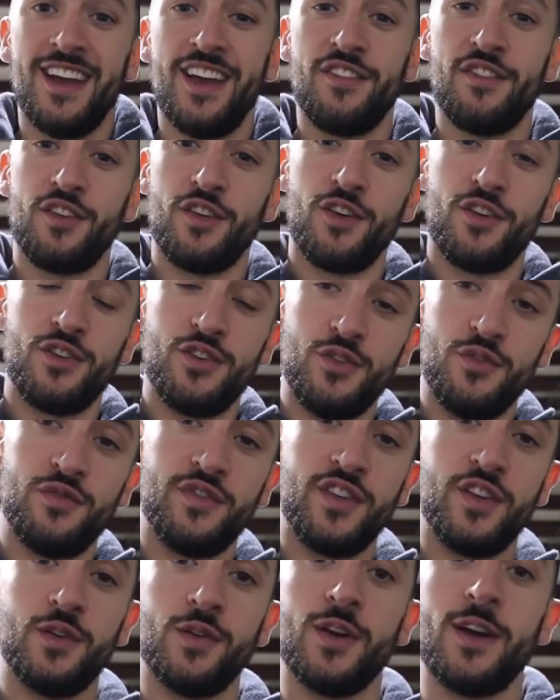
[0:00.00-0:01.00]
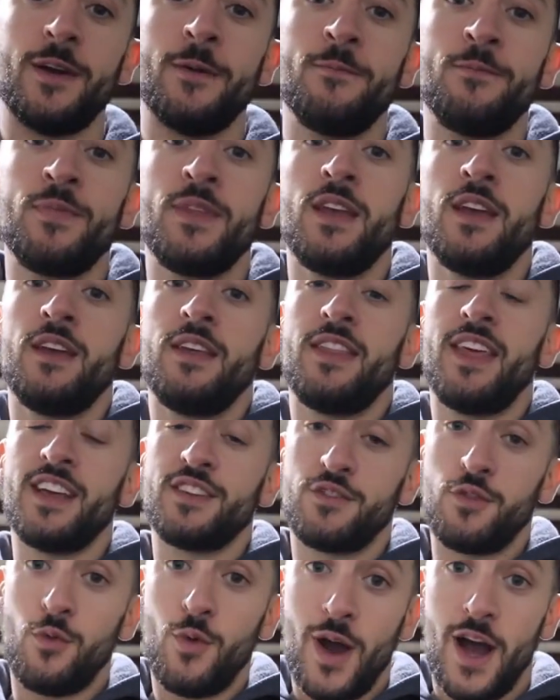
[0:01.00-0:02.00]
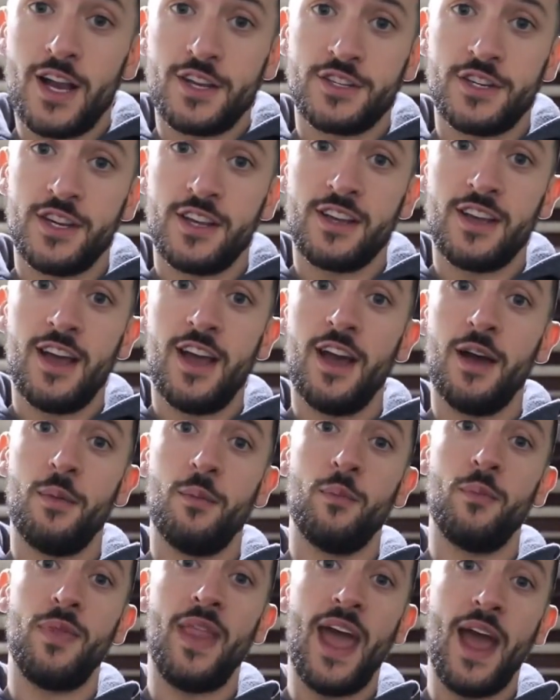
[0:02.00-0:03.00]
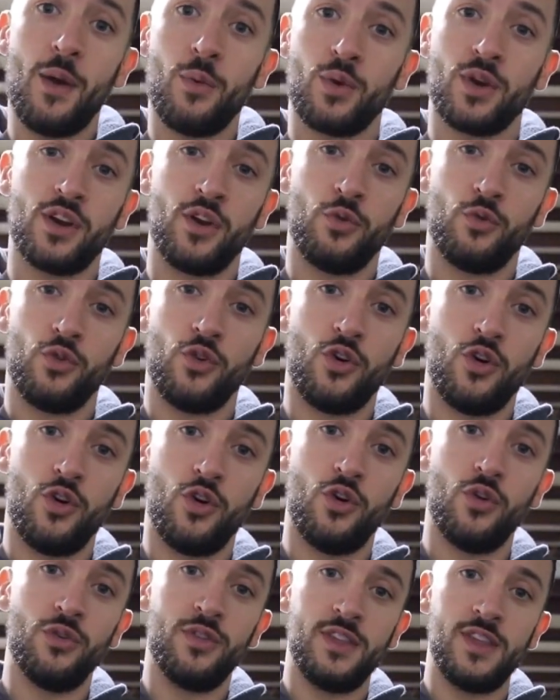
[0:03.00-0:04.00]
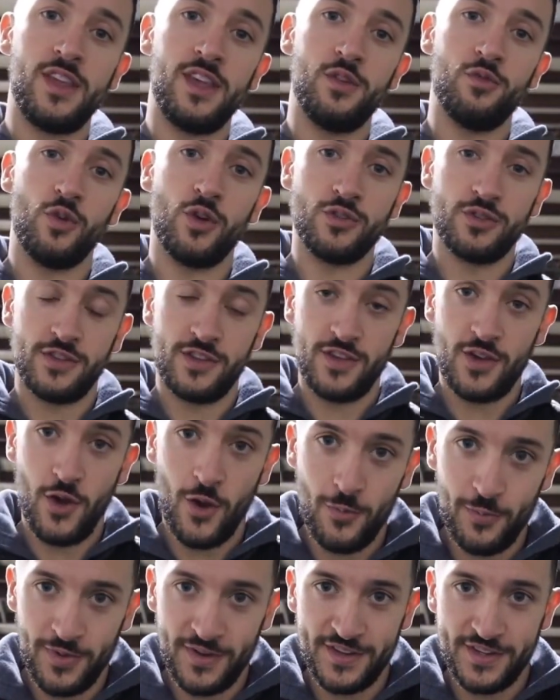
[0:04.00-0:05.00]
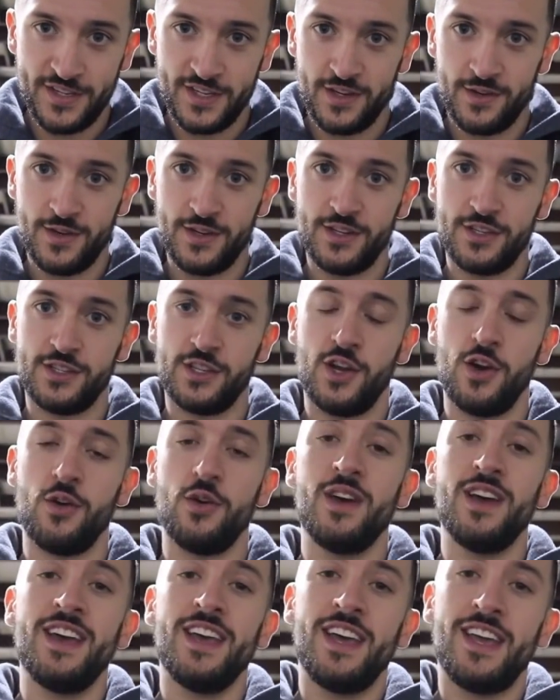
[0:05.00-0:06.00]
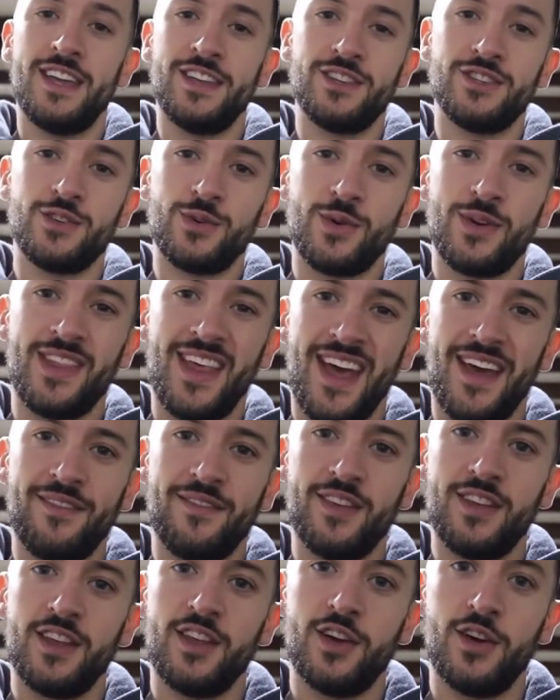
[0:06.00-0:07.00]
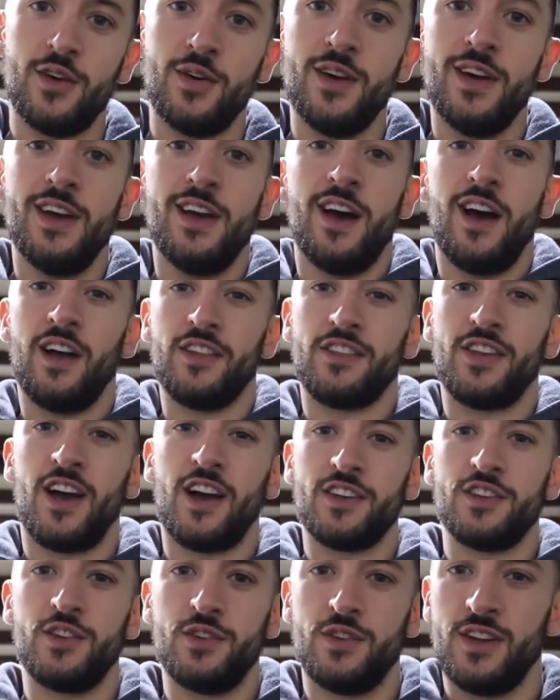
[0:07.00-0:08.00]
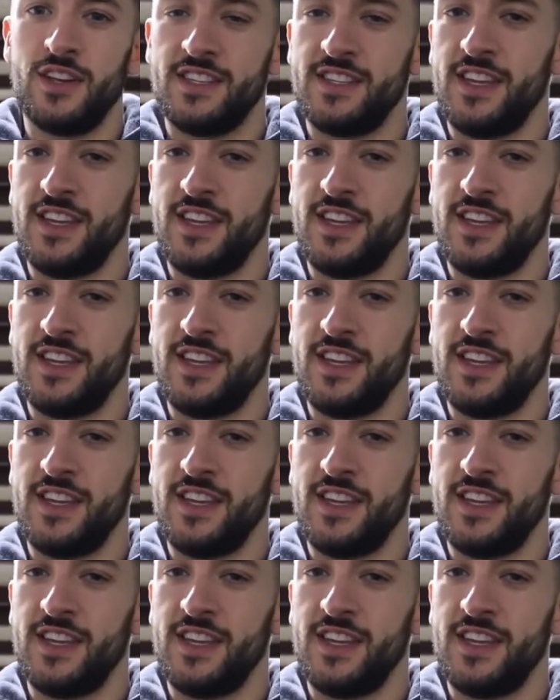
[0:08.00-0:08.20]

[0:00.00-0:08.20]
if you're a new viewer. Thanks for watching. Now we're gonna roll the Road to the Open series, so enjoy that video. I'll talk to you in a